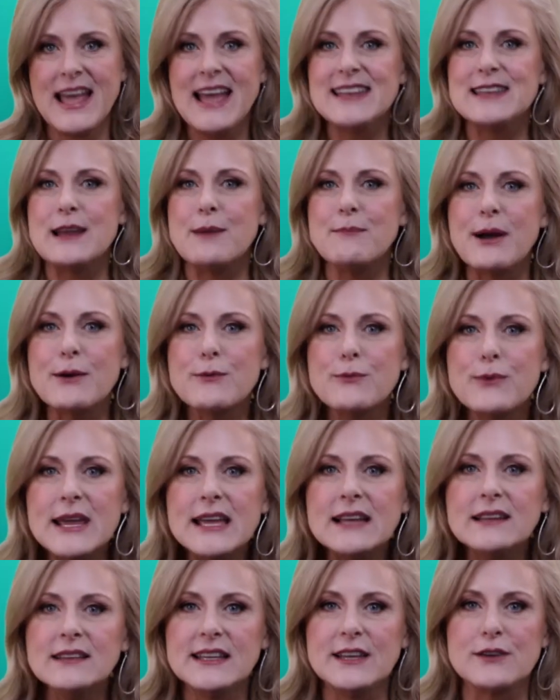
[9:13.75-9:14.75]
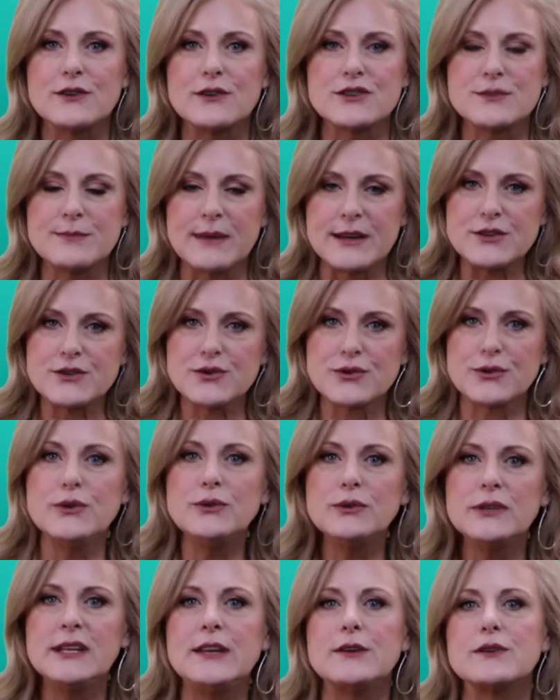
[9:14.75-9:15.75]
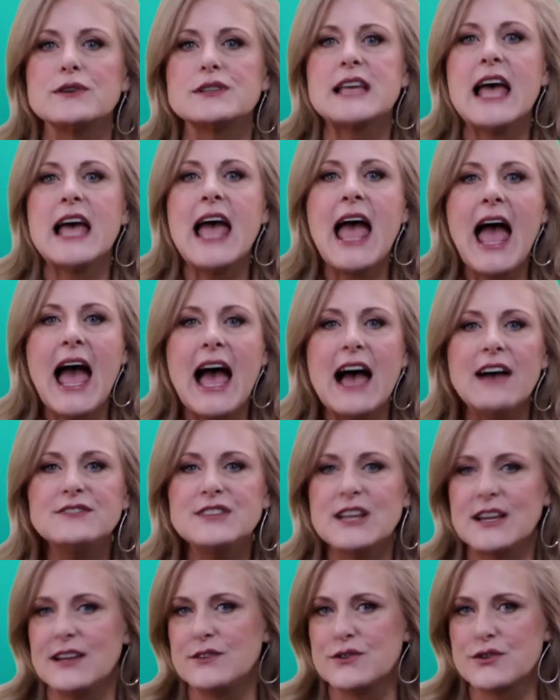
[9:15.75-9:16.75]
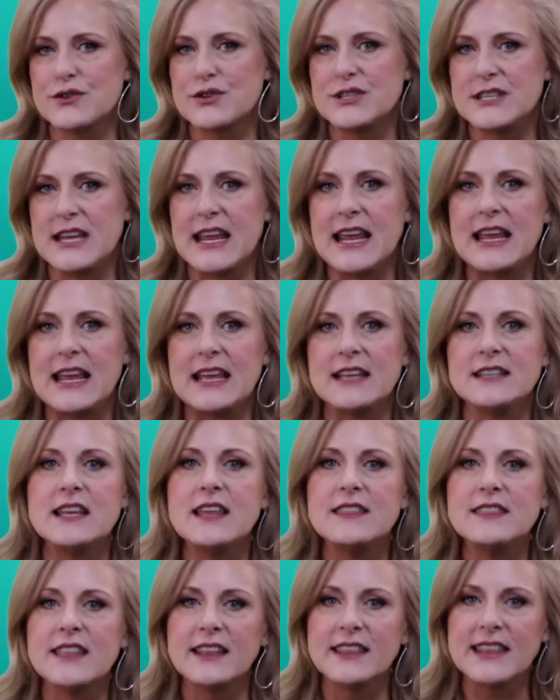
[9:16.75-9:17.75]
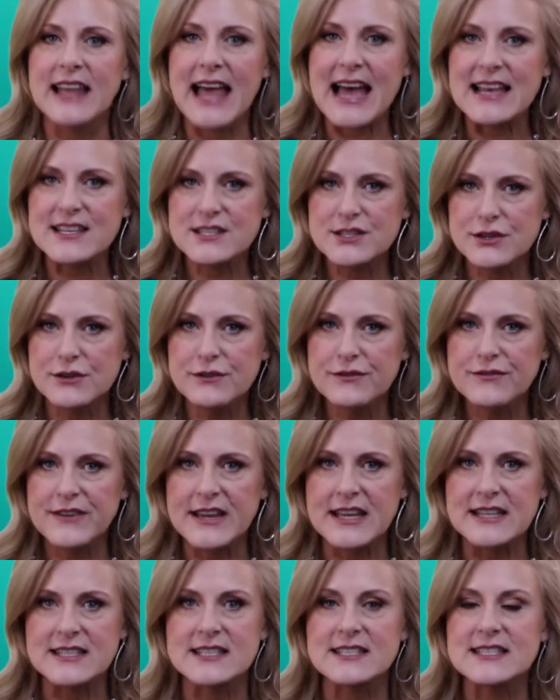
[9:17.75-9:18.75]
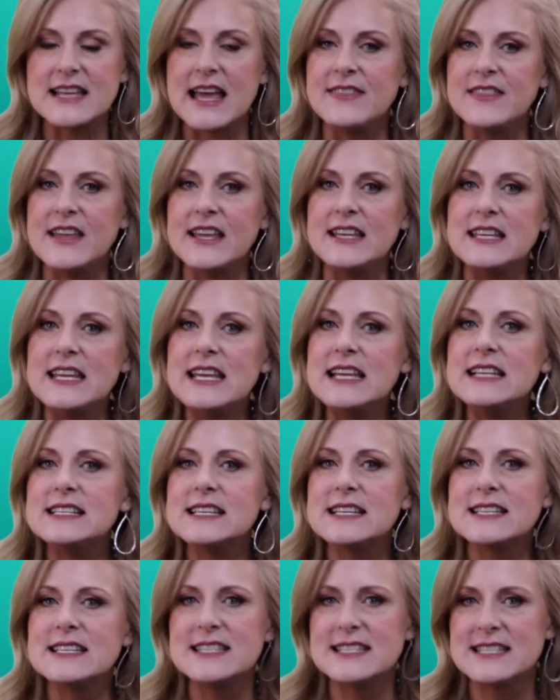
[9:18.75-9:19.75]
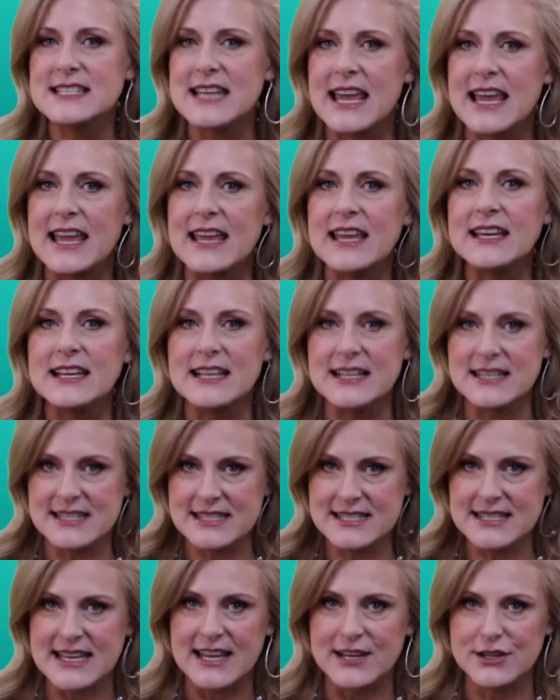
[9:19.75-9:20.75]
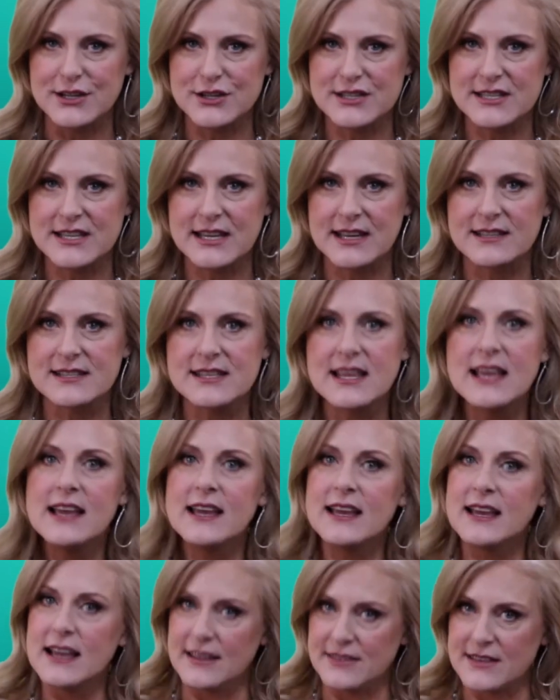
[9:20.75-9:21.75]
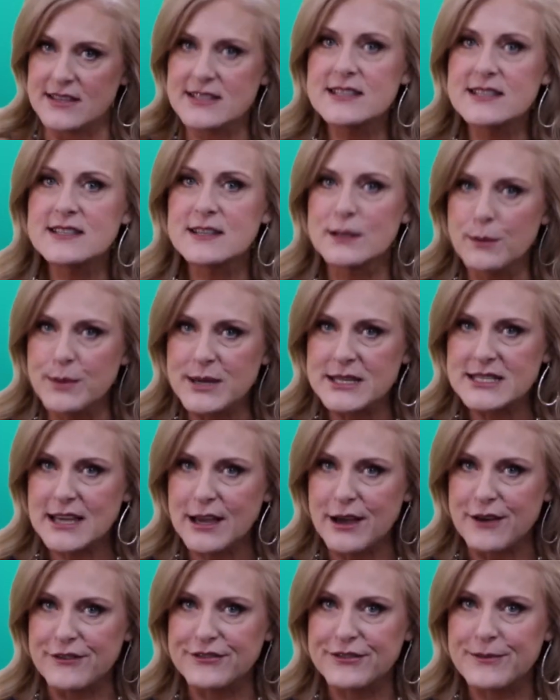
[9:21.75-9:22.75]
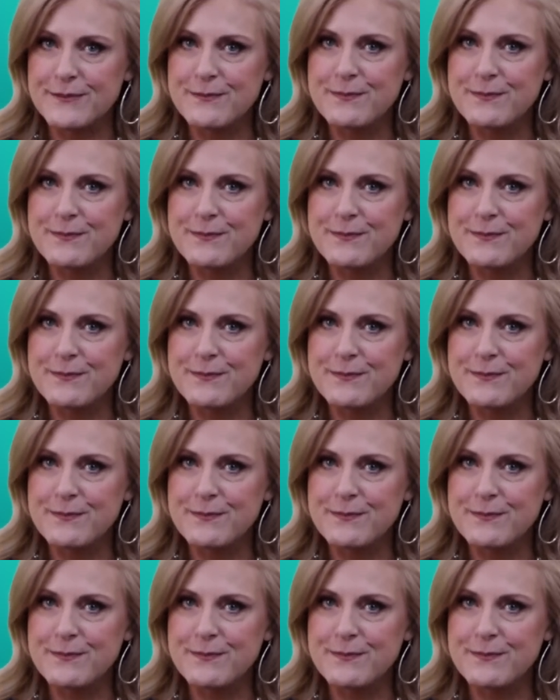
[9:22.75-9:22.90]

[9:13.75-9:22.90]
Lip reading: Now, my real leaders, my true leaders, have to understand the last 2 phases, and they need to stay in stage 6. And this is a little bit tough.